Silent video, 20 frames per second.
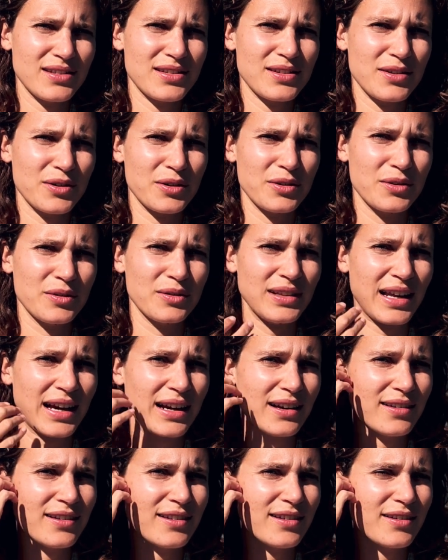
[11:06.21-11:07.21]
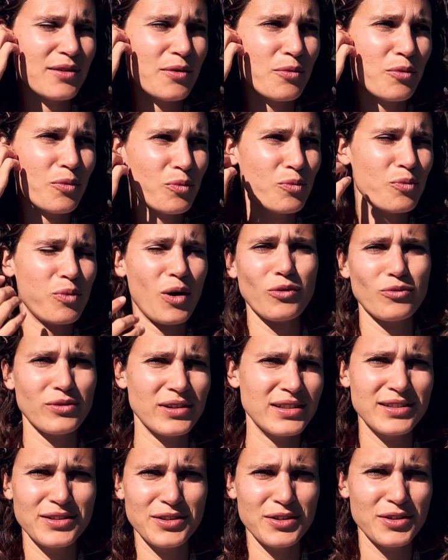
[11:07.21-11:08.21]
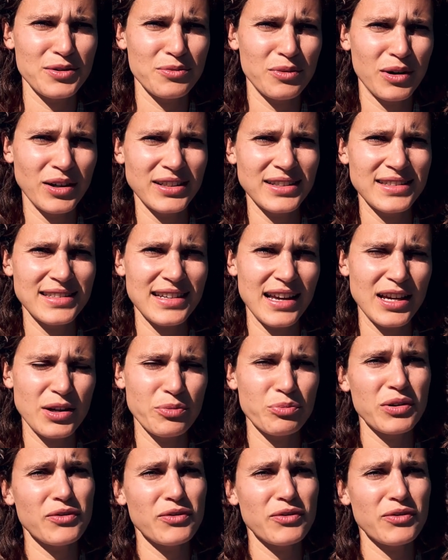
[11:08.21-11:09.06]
So like, what risk do you want to take?